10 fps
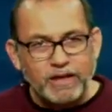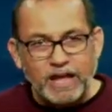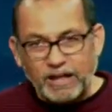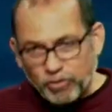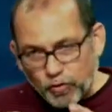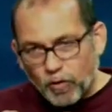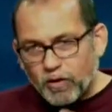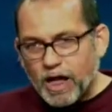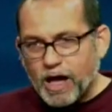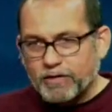It's your
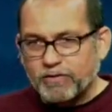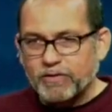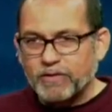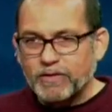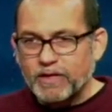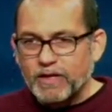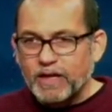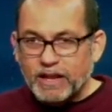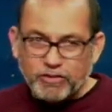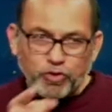loss
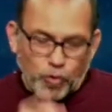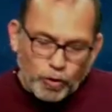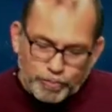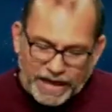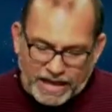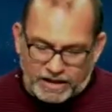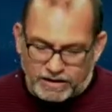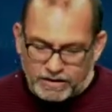and it's your pain.